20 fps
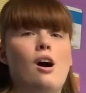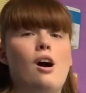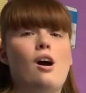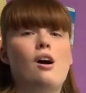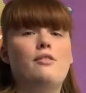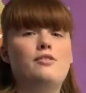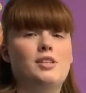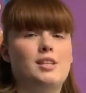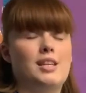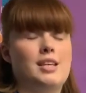
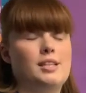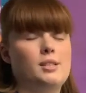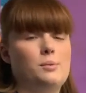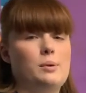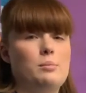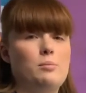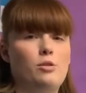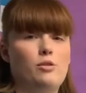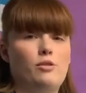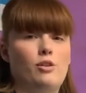After this,
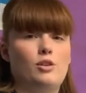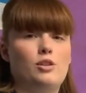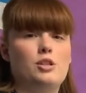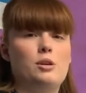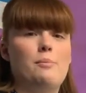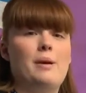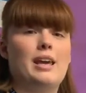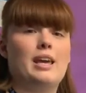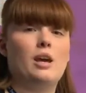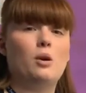we move on
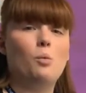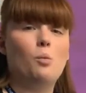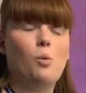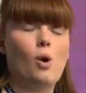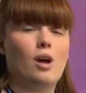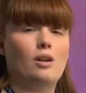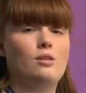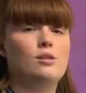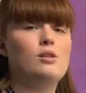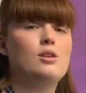to making
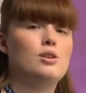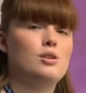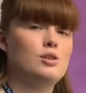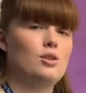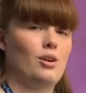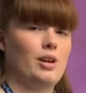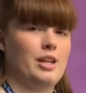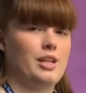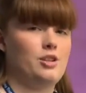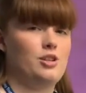one
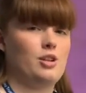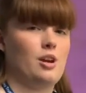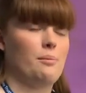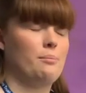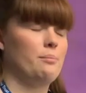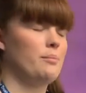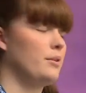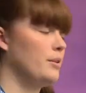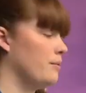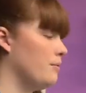solid
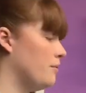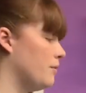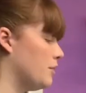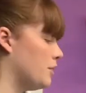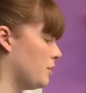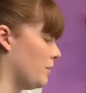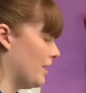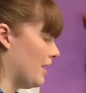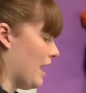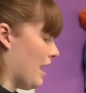jump.
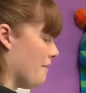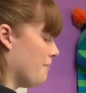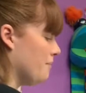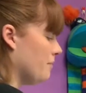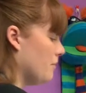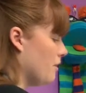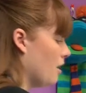So again,